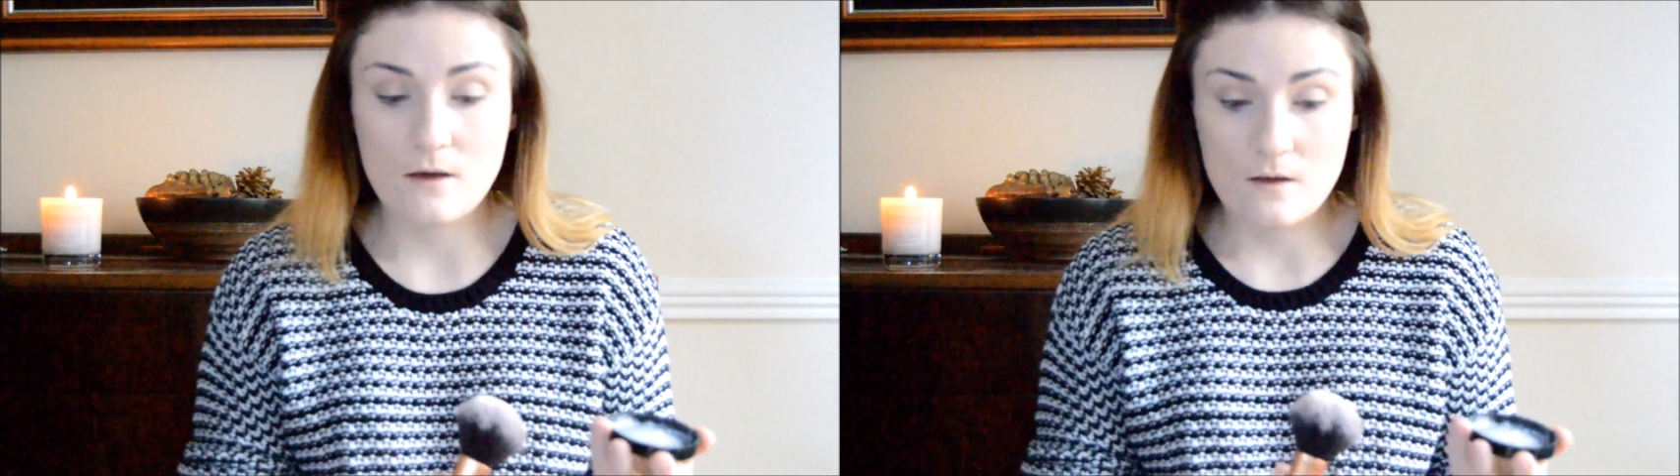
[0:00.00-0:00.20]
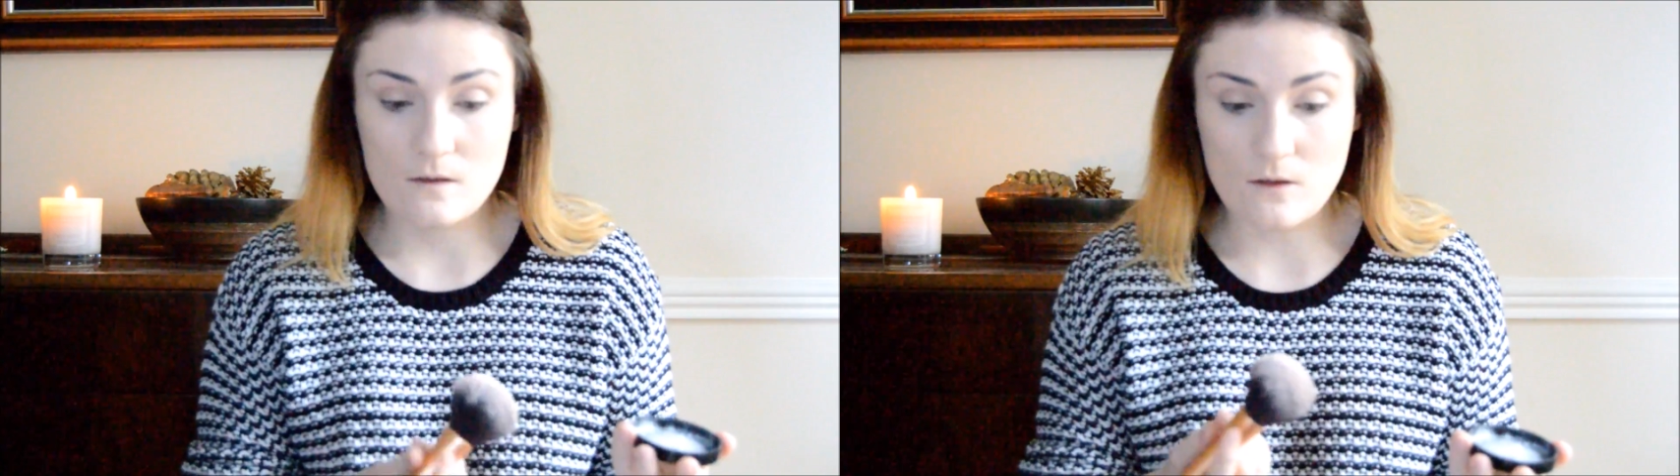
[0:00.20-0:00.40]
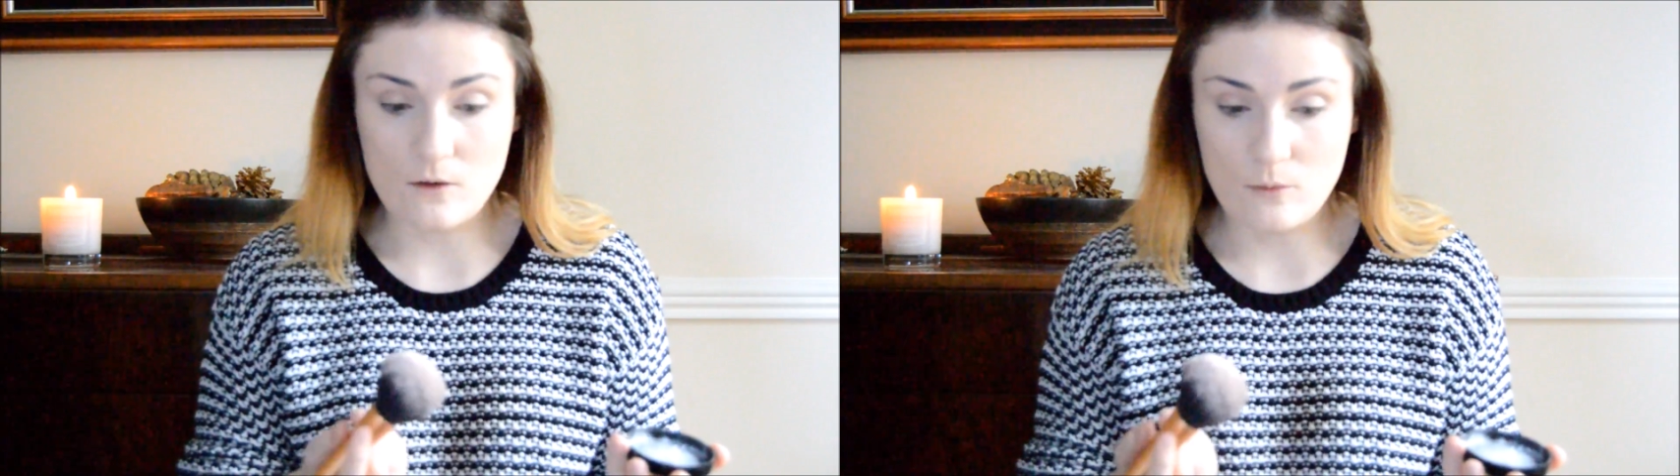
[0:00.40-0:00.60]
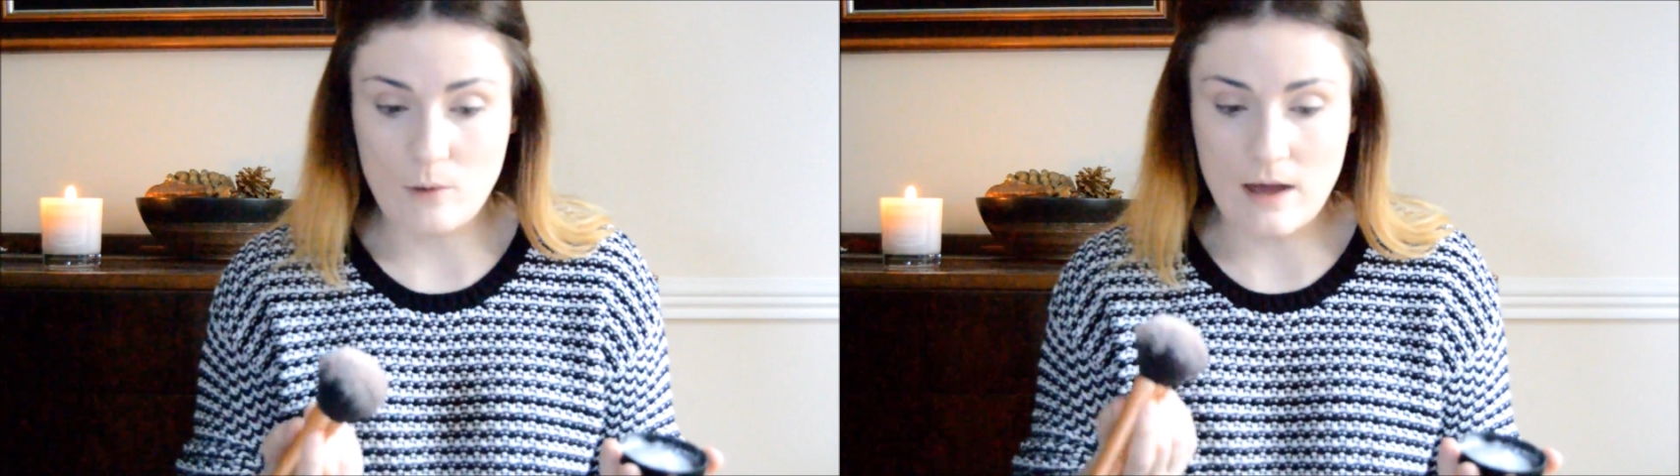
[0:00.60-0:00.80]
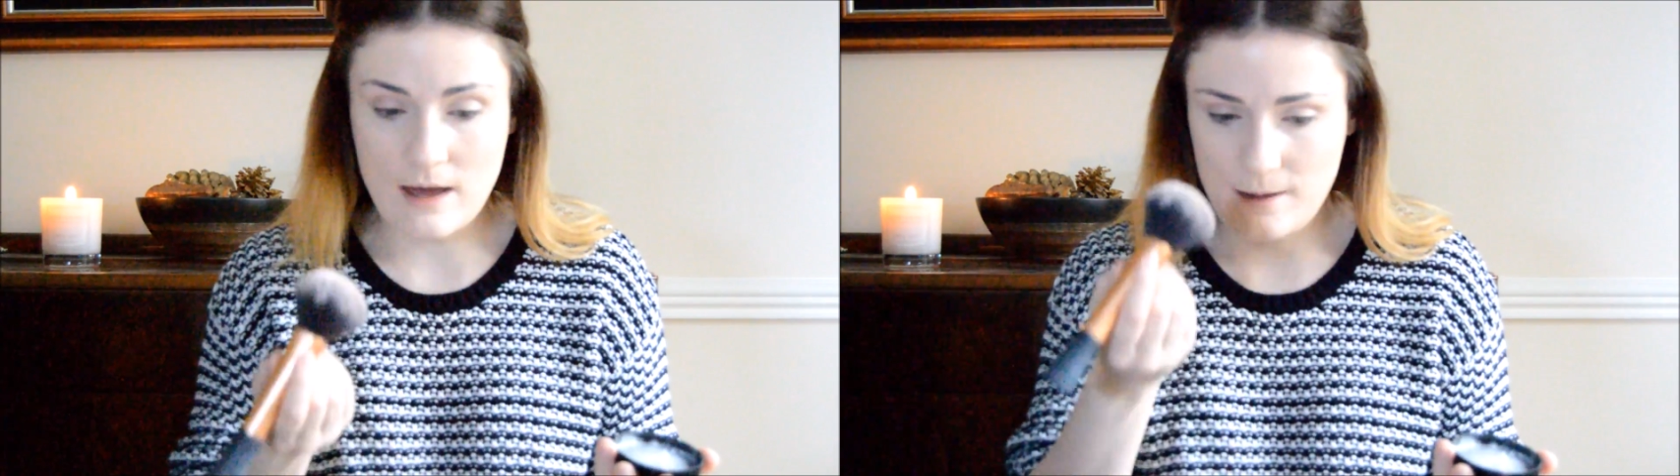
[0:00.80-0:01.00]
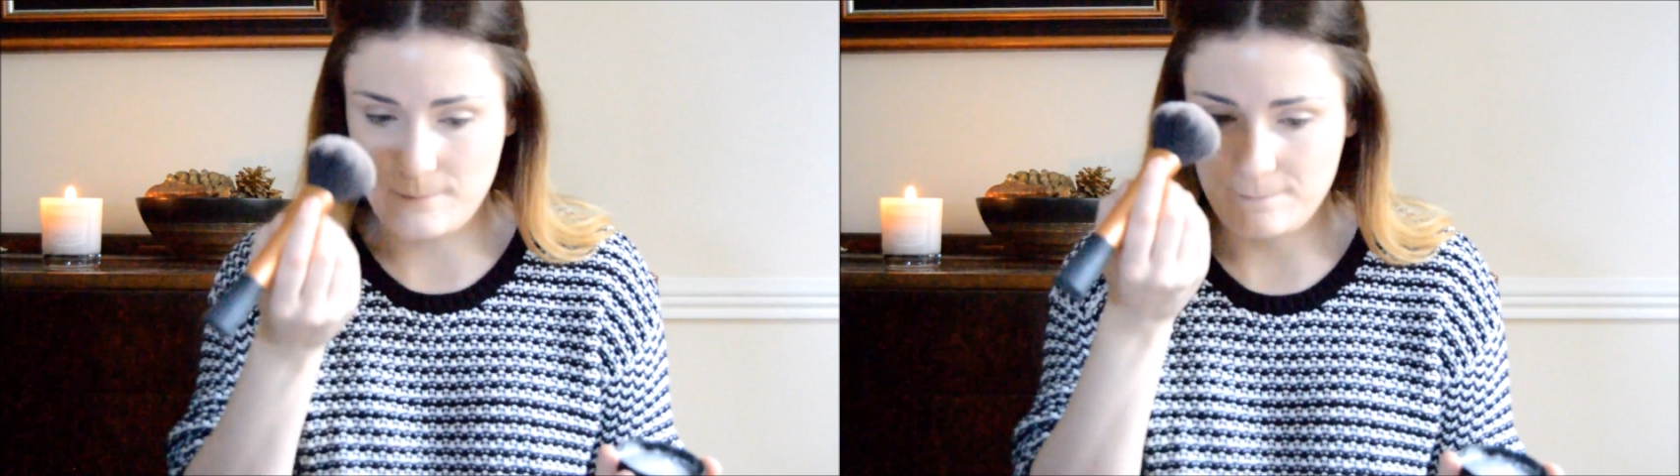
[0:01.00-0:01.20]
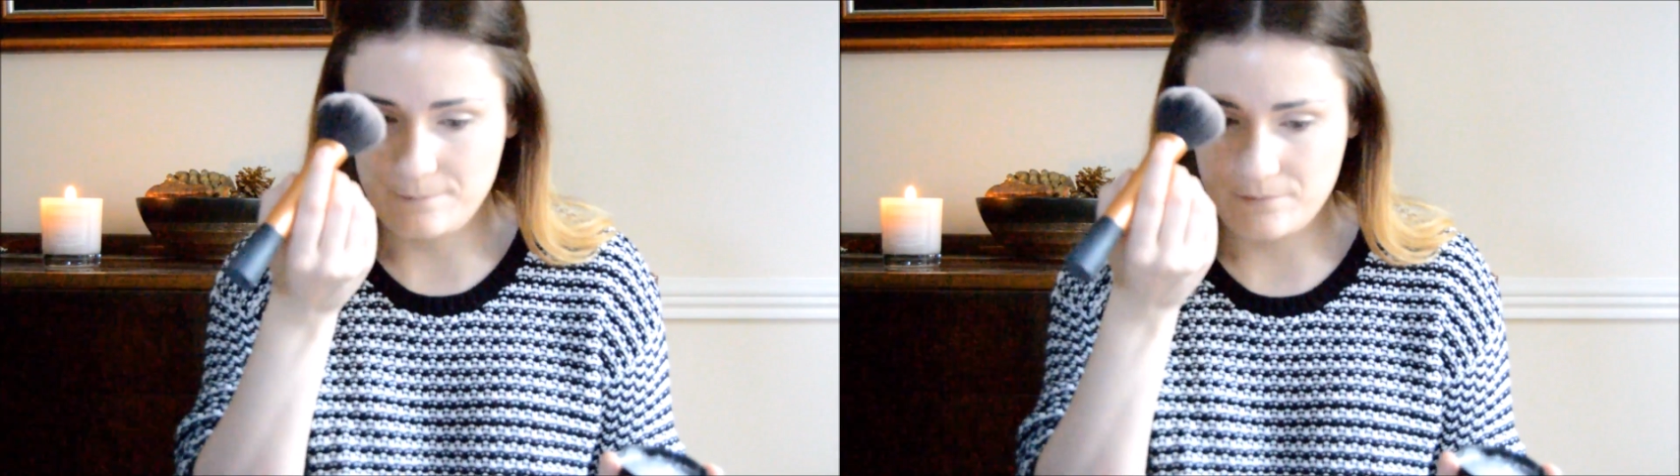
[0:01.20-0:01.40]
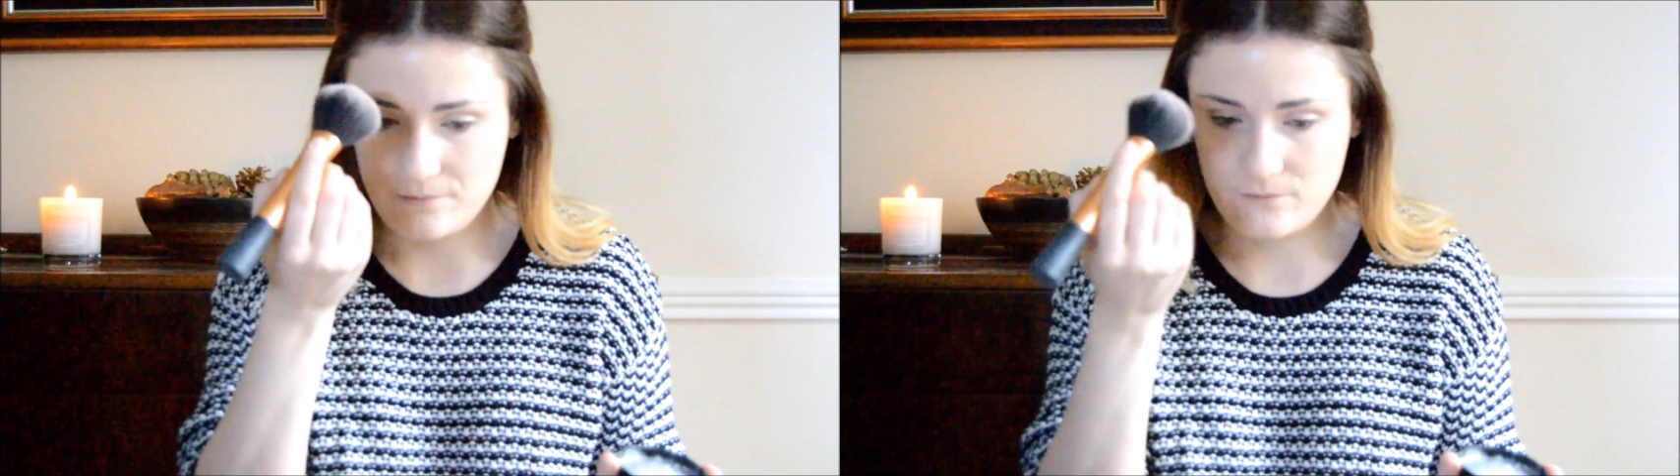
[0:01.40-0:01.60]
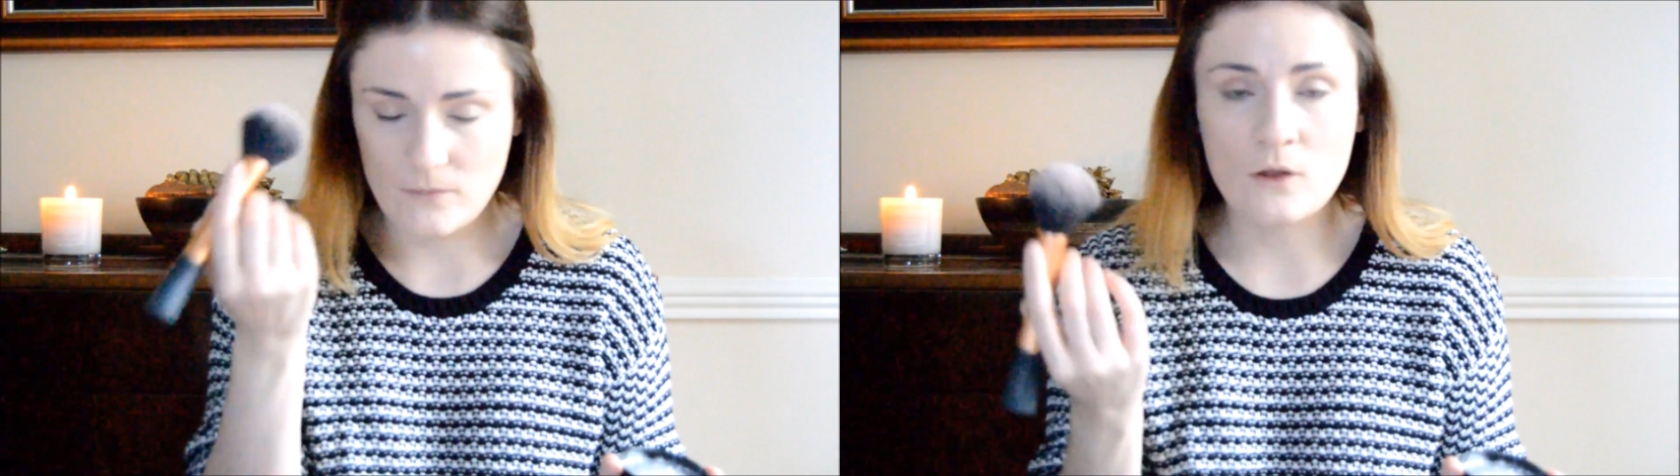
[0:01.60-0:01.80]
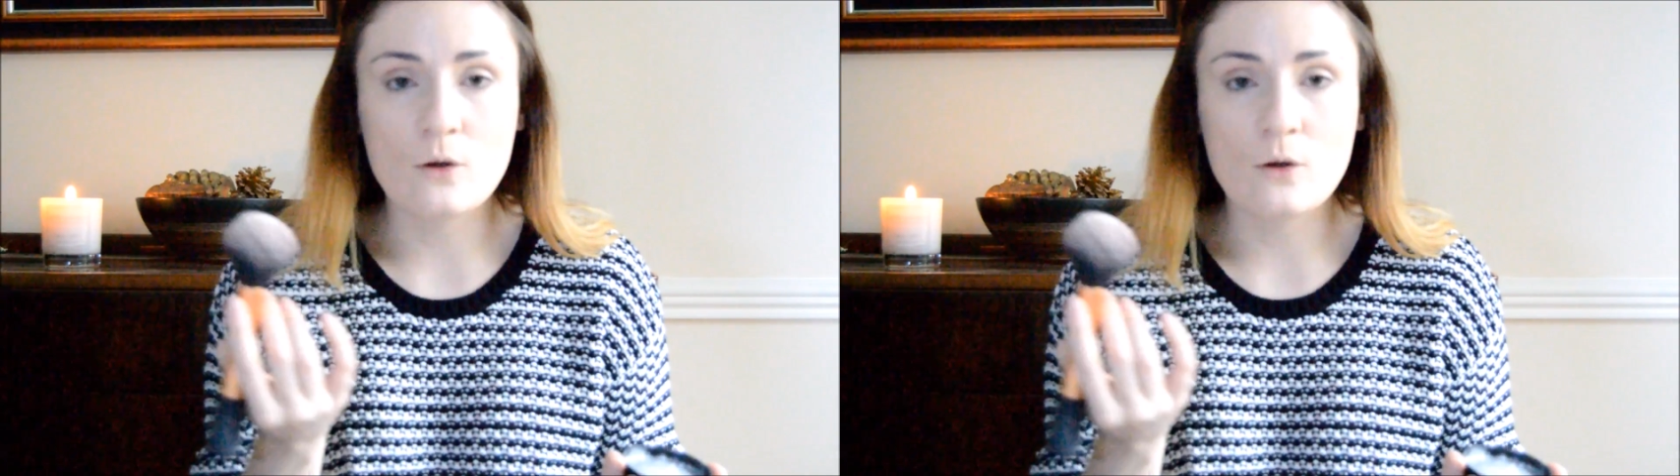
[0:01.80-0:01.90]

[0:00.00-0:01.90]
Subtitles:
So I